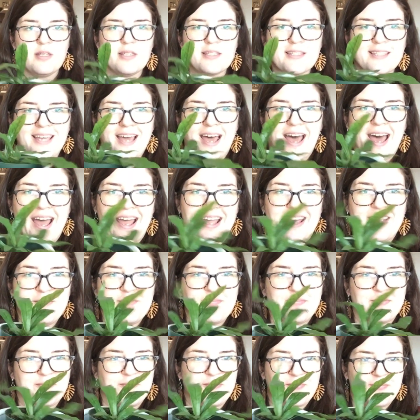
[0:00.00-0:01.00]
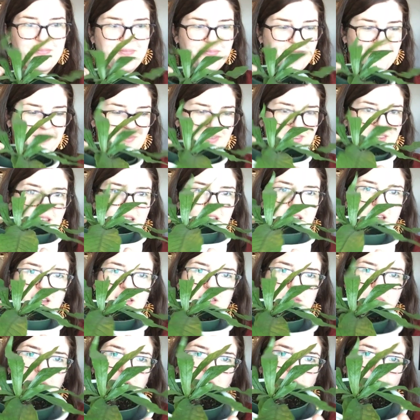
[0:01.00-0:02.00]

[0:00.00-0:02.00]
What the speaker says: this guy is my